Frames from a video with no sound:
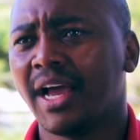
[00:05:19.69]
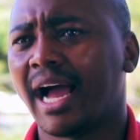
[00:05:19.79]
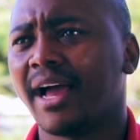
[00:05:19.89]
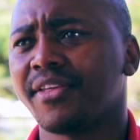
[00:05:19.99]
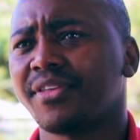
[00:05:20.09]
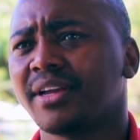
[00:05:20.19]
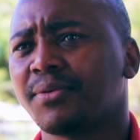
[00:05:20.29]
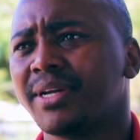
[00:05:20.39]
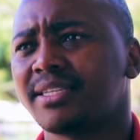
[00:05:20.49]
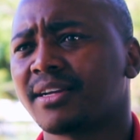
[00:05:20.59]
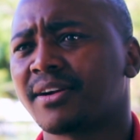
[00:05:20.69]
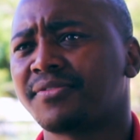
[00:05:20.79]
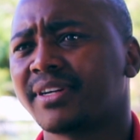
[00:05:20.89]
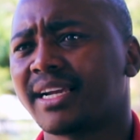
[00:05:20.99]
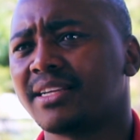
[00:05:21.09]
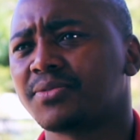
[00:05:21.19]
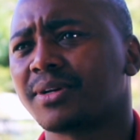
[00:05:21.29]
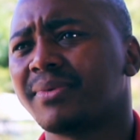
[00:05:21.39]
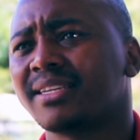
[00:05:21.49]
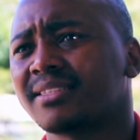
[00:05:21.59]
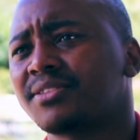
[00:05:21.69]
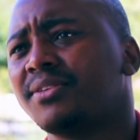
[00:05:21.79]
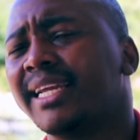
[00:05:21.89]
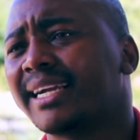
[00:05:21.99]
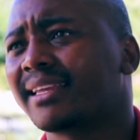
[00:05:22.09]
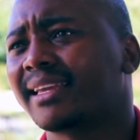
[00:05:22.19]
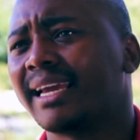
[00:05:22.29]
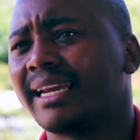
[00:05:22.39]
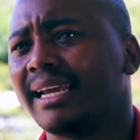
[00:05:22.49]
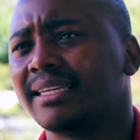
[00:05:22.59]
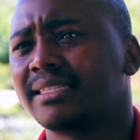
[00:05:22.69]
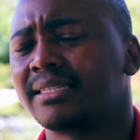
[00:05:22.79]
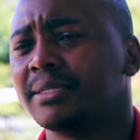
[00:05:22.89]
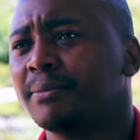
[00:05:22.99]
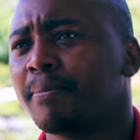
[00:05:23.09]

I think we South Africans, what makes us unique again is